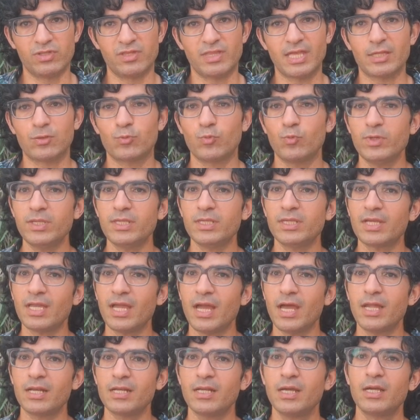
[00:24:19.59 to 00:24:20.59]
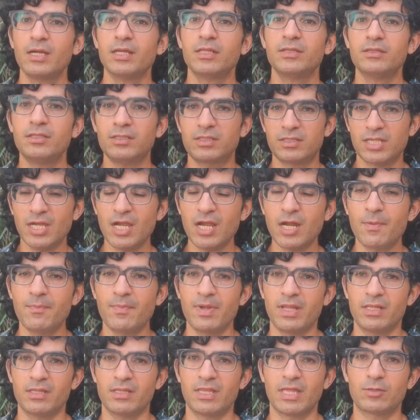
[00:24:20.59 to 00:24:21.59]
that we can
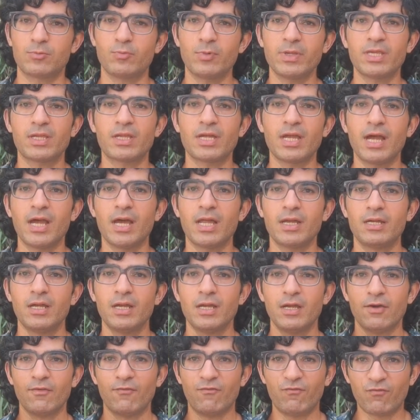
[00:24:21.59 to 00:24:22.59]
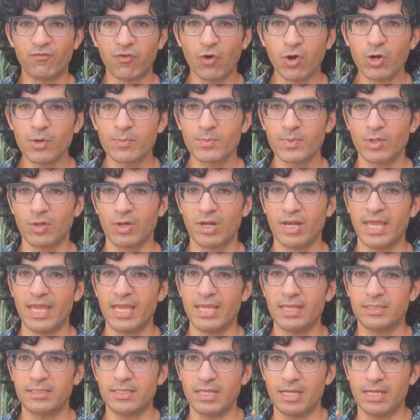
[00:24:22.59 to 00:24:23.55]
determine, that we can formulate,